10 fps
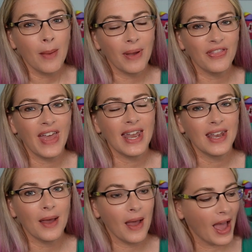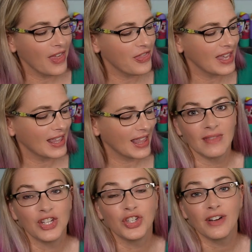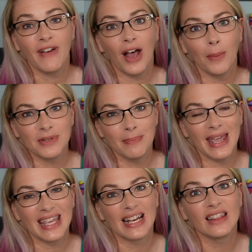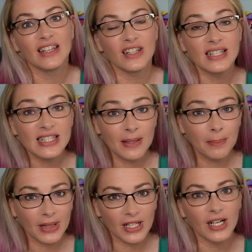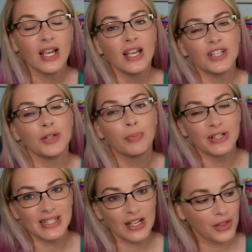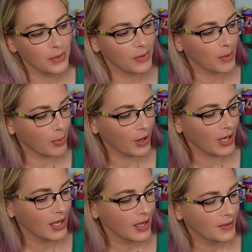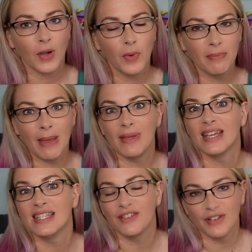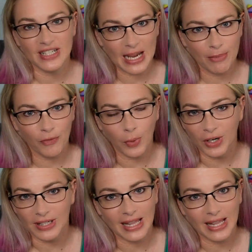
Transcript: but then I think they should have helped make it a little simpler to proceed through the book with maybe a different type of word.